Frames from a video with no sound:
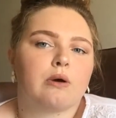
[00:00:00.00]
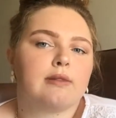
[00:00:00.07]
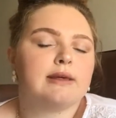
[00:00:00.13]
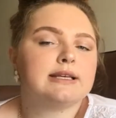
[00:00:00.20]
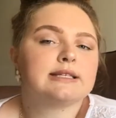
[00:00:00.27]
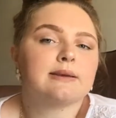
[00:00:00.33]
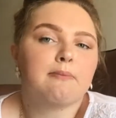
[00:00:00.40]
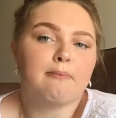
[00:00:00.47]
at
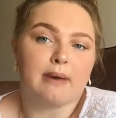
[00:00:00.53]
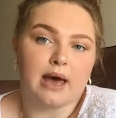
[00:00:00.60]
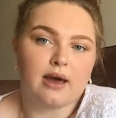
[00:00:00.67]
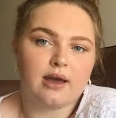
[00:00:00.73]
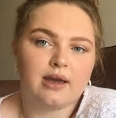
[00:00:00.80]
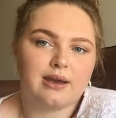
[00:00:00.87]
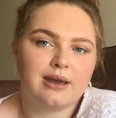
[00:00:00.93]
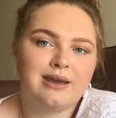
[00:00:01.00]
least in
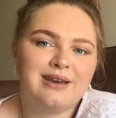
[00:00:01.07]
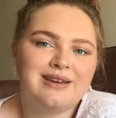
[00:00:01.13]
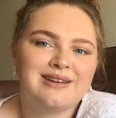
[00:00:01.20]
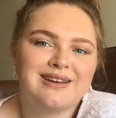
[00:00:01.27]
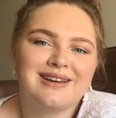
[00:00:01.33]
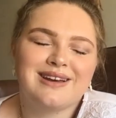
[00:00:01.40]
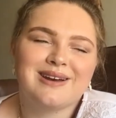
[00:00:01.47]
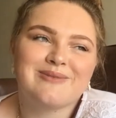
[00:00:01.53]
my
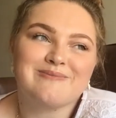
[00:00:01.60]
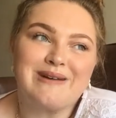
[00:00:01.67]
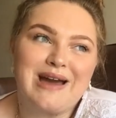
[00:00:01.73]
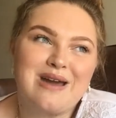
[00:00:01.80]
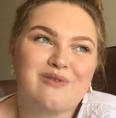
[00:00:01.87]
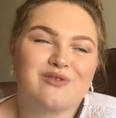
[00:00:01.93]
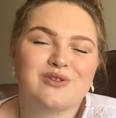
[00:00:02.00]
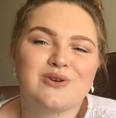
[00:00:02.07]

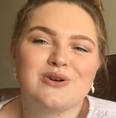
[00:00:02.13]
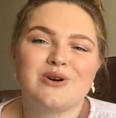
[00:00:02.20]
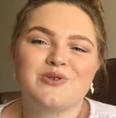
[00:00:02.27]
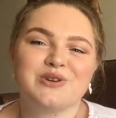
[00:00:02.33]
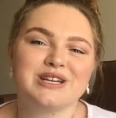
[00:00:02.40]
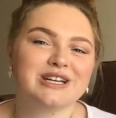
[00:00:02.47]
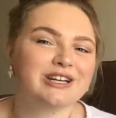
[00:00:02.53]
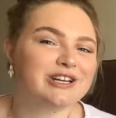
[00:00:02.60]
floor,
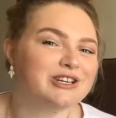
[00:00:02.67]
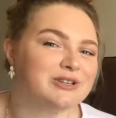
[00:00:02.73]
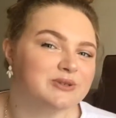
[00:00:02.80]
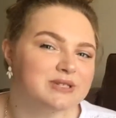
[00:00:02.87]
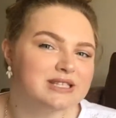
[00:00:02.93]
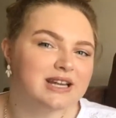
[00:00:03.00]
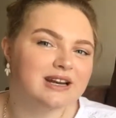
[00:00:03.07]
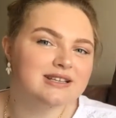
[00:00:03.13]
we didn't
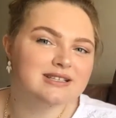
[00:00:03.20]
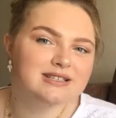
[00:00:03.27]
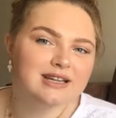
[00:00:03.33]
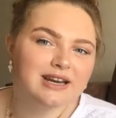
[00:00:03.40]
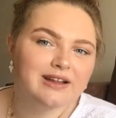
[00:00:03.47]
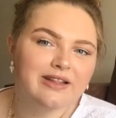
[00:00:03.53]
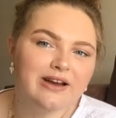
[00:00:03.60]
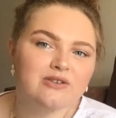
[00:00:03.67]
use it as a
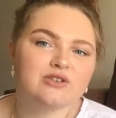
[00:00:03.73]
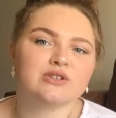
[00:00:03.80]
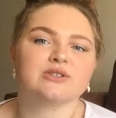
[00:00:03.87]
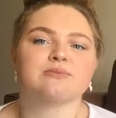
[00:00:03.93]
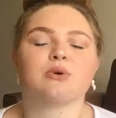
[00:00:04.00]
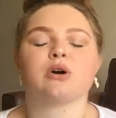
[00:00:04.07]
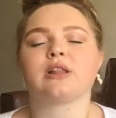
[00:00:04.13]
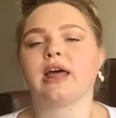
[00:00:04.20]
study lounge. It
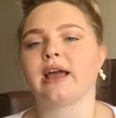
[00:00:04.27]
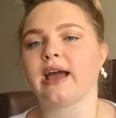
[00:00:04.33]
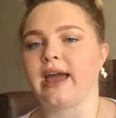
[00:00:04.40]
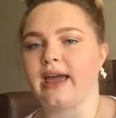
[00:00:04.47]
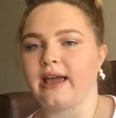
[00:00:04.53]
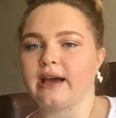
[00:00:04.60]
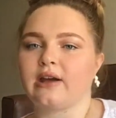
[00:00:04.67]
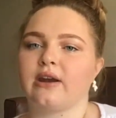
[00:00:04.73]
was more like a
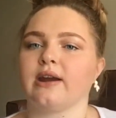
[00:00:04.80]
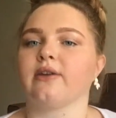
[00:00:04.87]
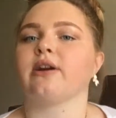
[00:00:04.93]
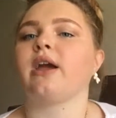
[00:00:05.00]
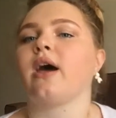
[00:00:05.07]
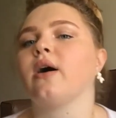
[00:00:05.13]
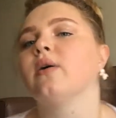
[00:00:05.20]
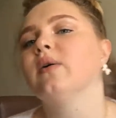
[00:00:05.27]
hangout
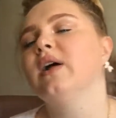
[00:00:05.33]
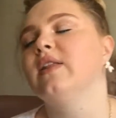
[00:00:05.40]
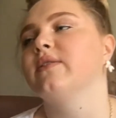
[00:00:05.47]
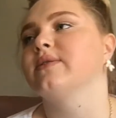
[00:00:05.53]
area.